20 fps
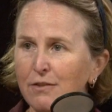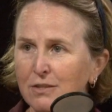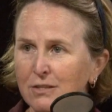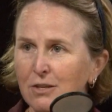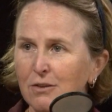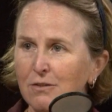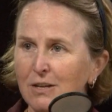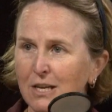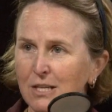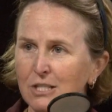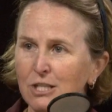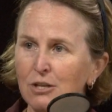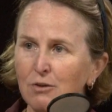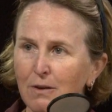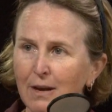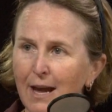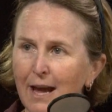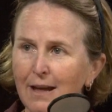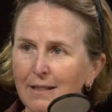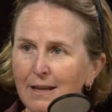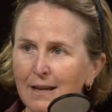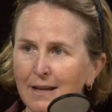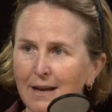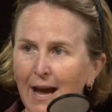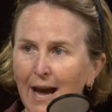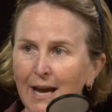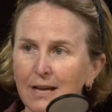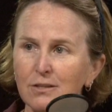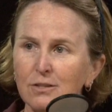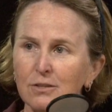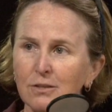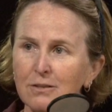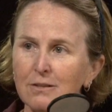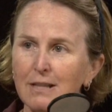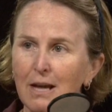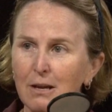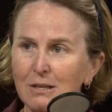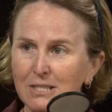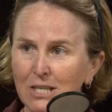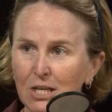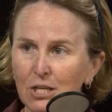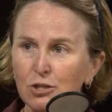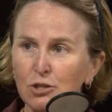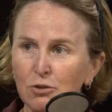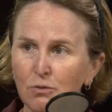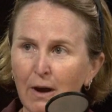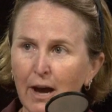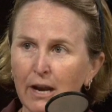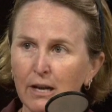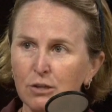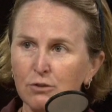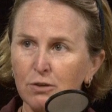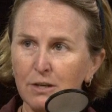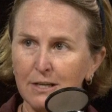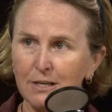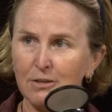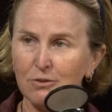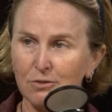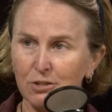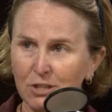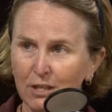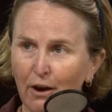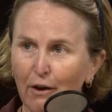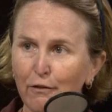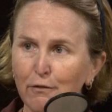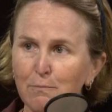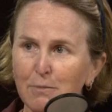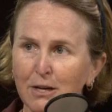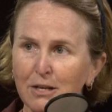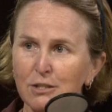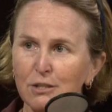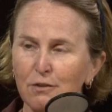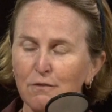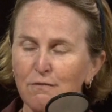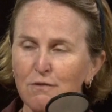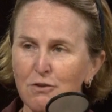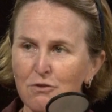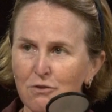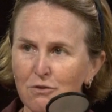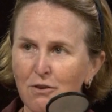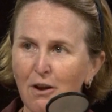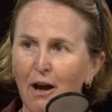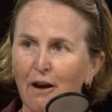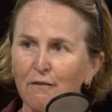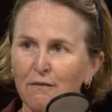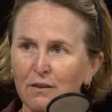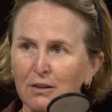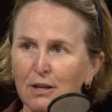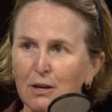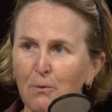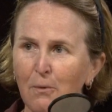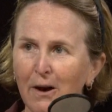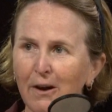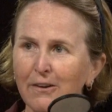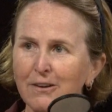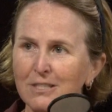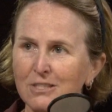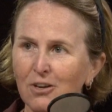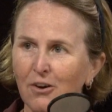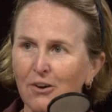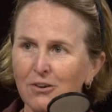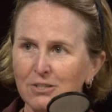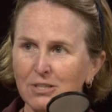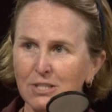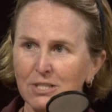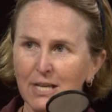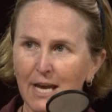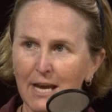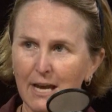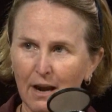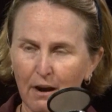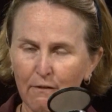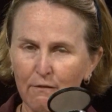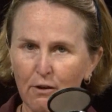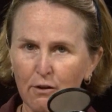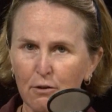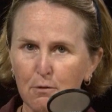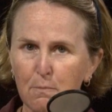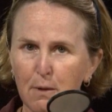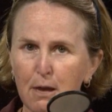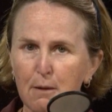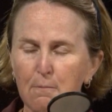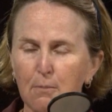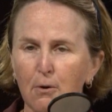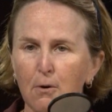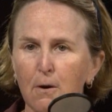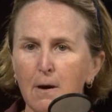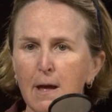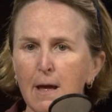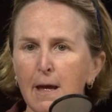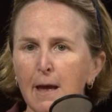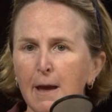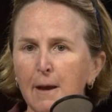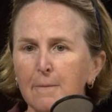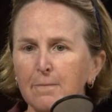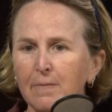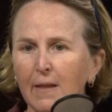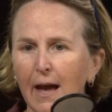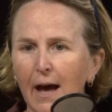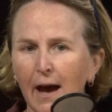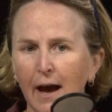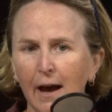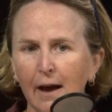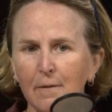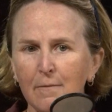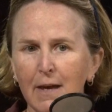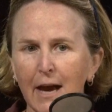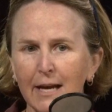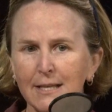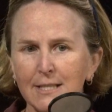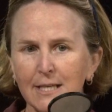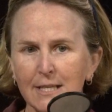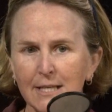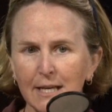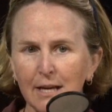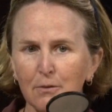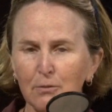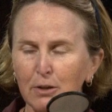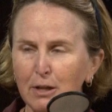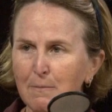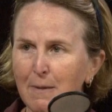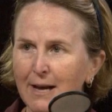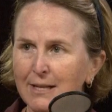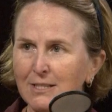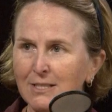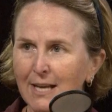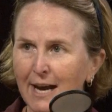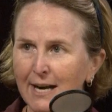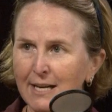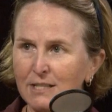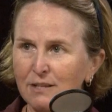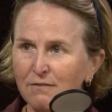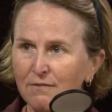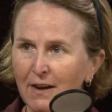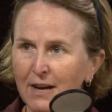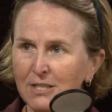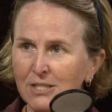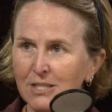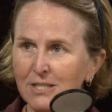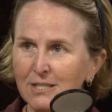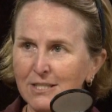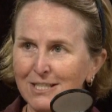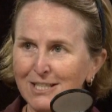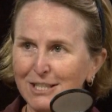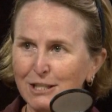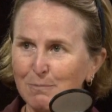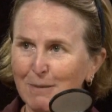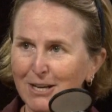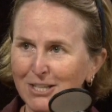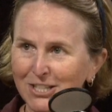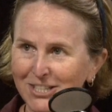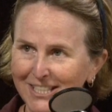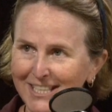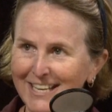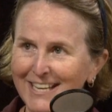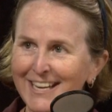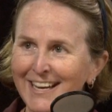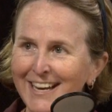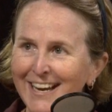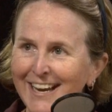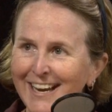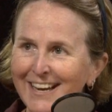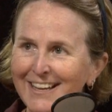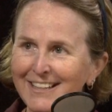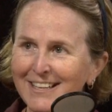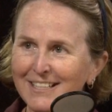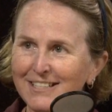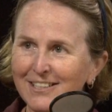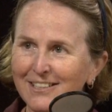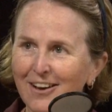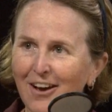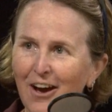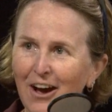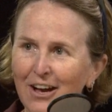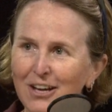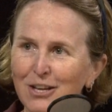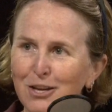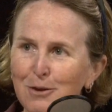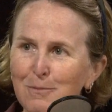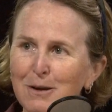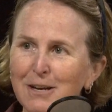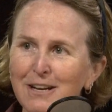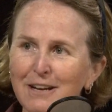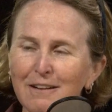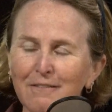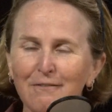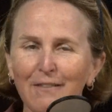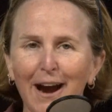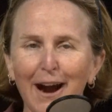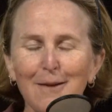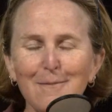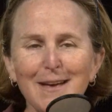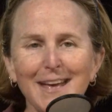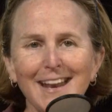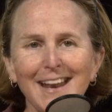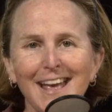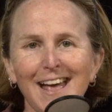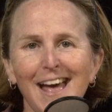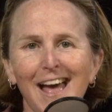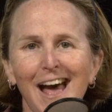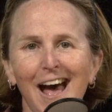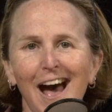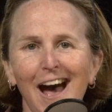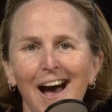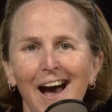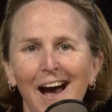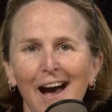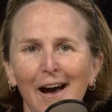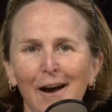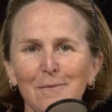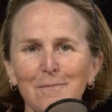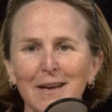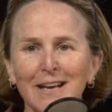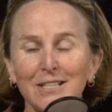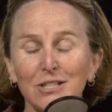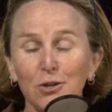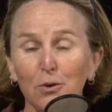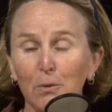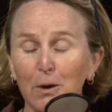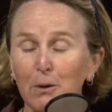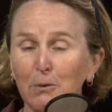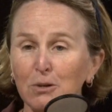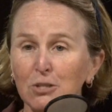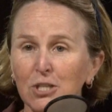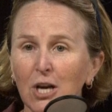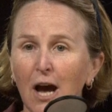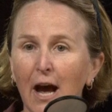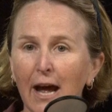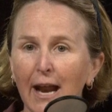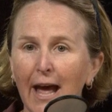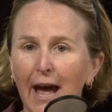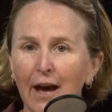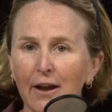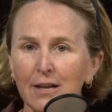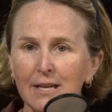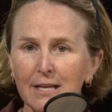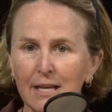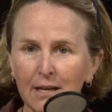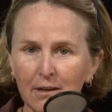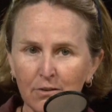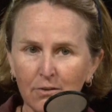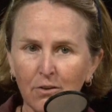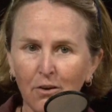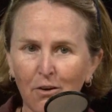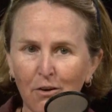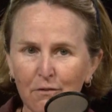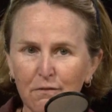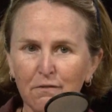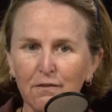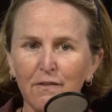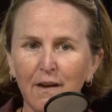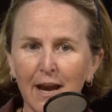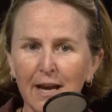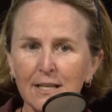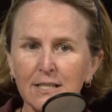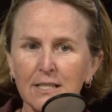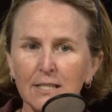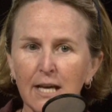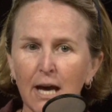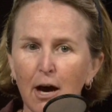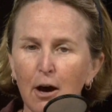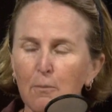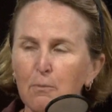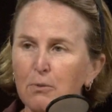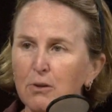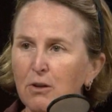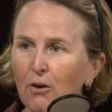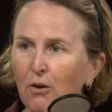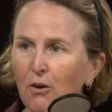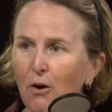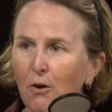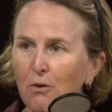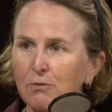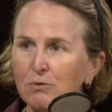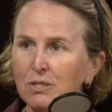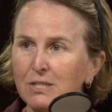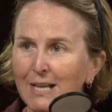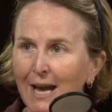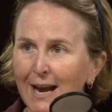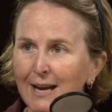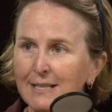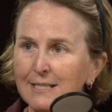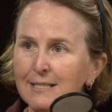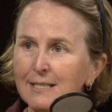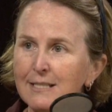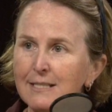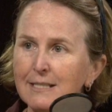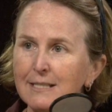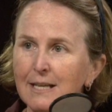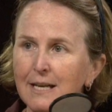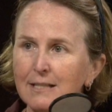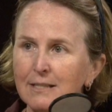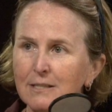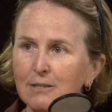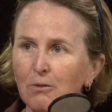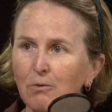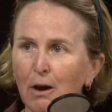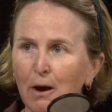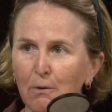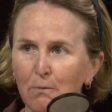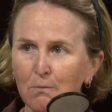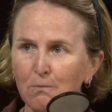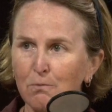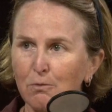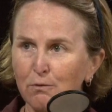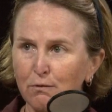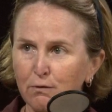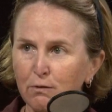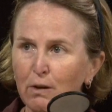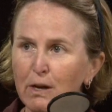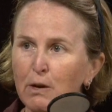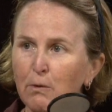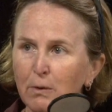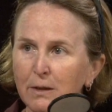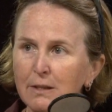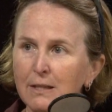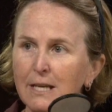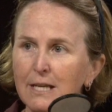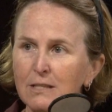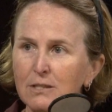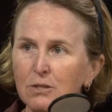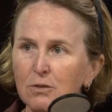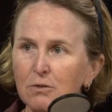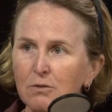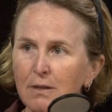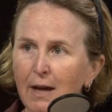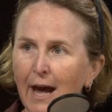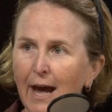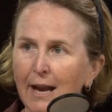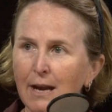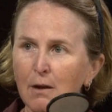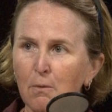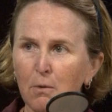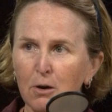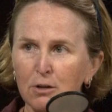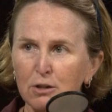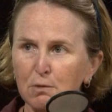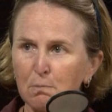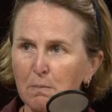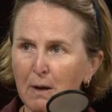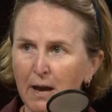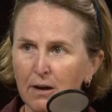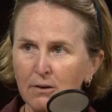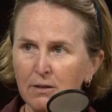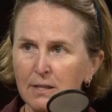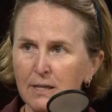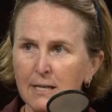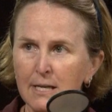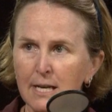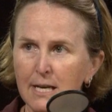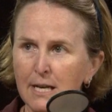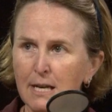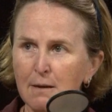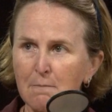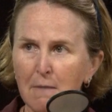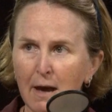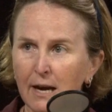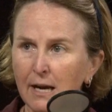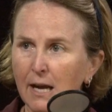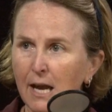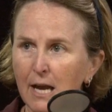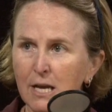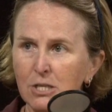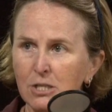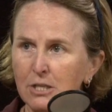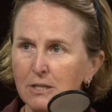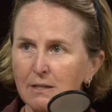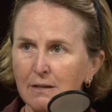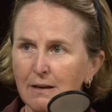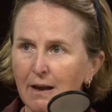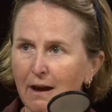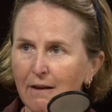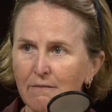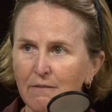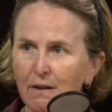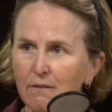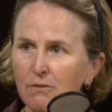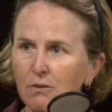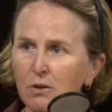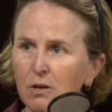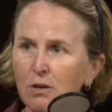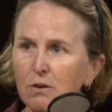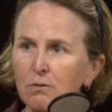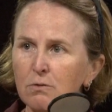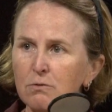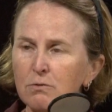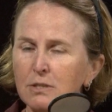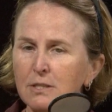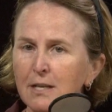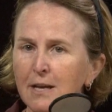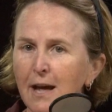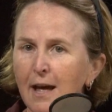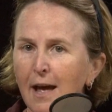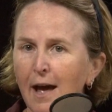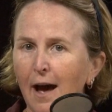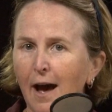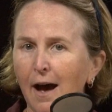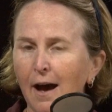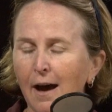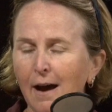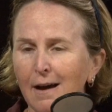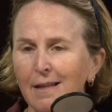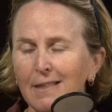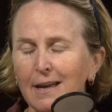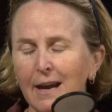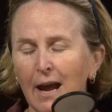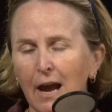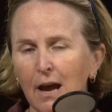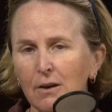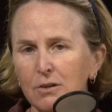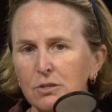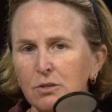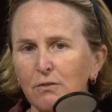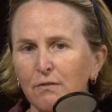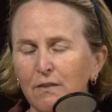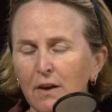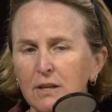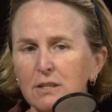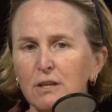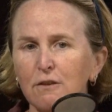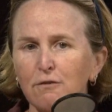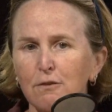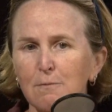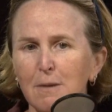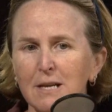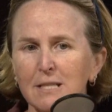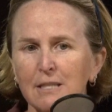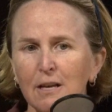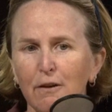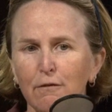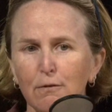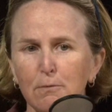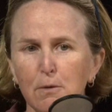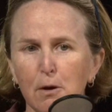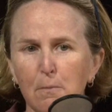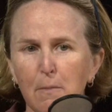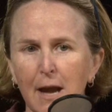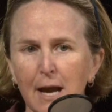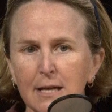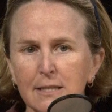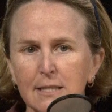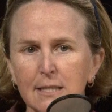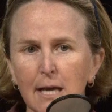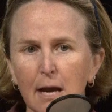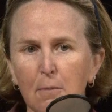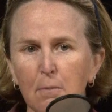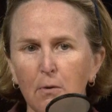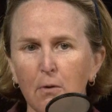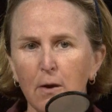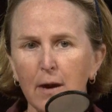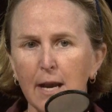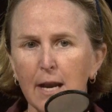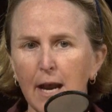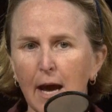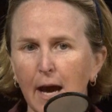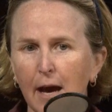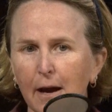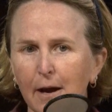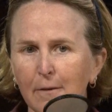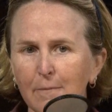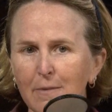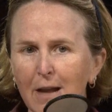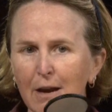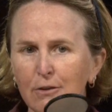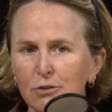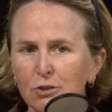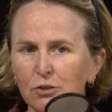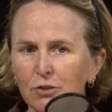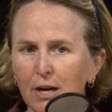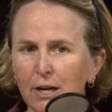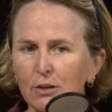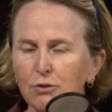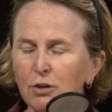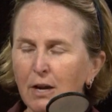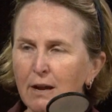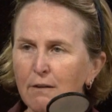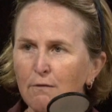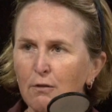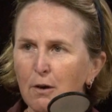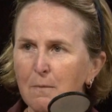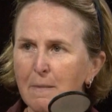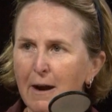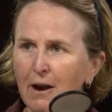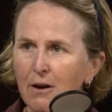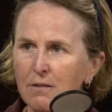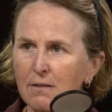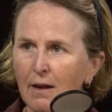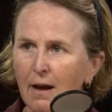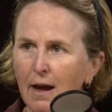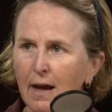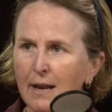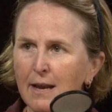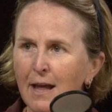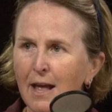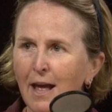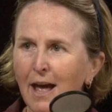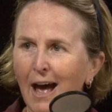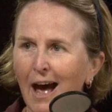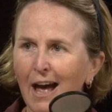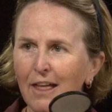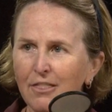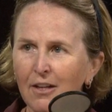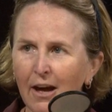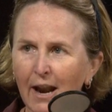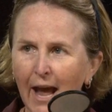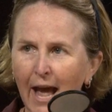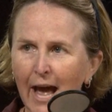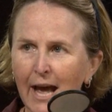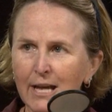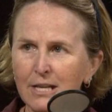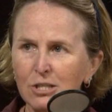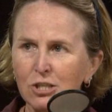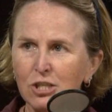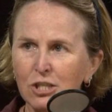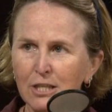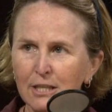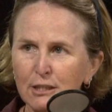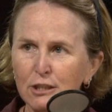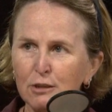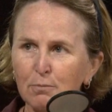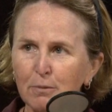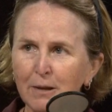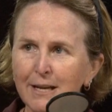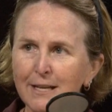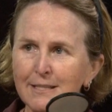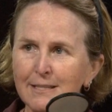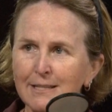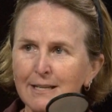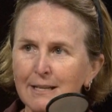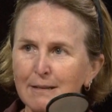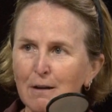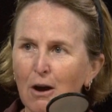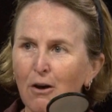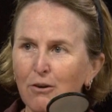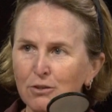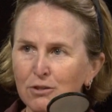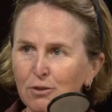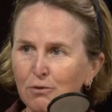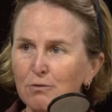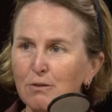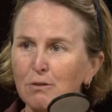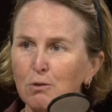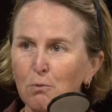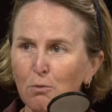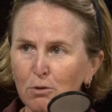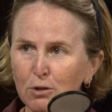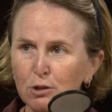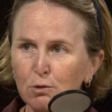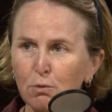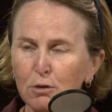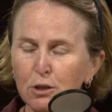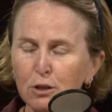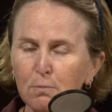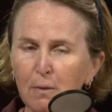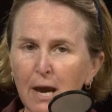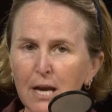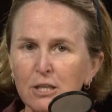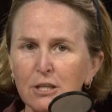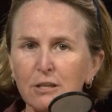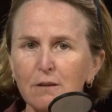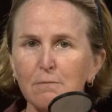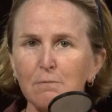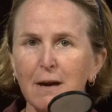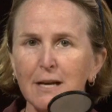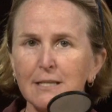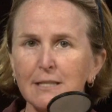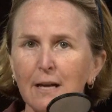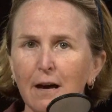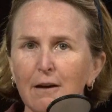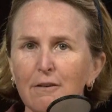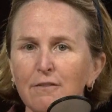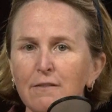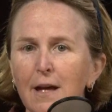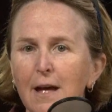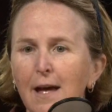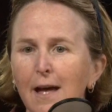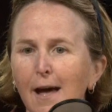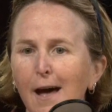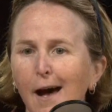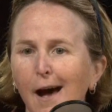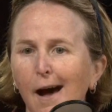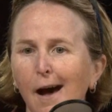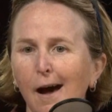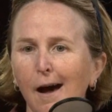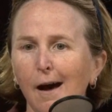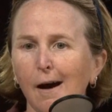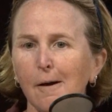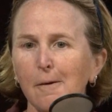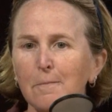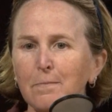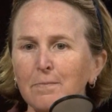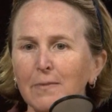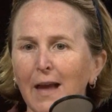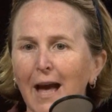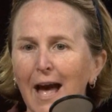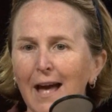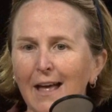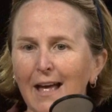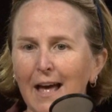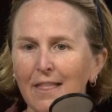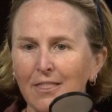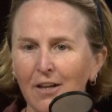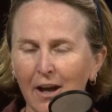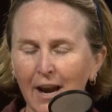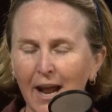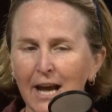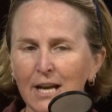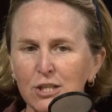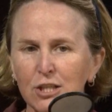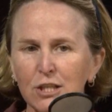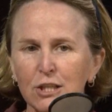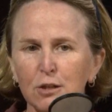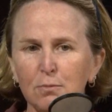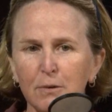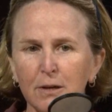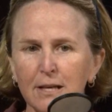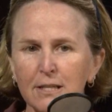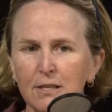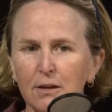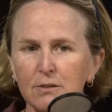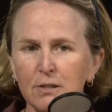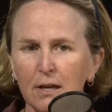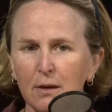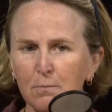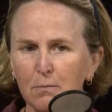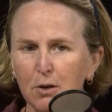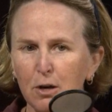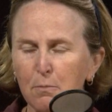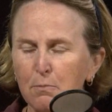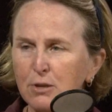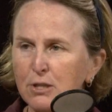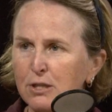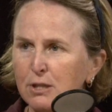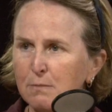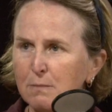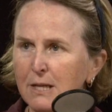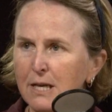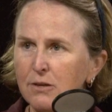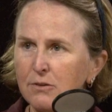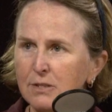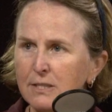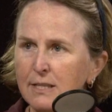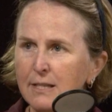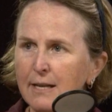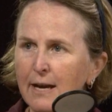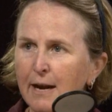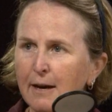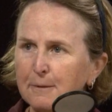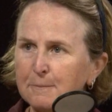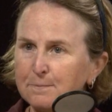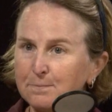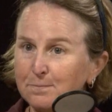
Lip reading: So the continuing ed that I took, they teach you how to treat yourself, because if you're not feeling well, it's hard to take care of other people. I tend to get really bad sinus infections, especially in this hot, humid environment. And so we were taught how to needle our own face to help with our own sinuses. And so I will frequently do that. It works better than any medication I've ever used. And then I also felt it for myself from a pain standpoint. I was trying to train for a marathon. I thought I had shin splints, and also the world's worst patient myself. I thought I had shin splints. I was like, I'm going to put some needles in there.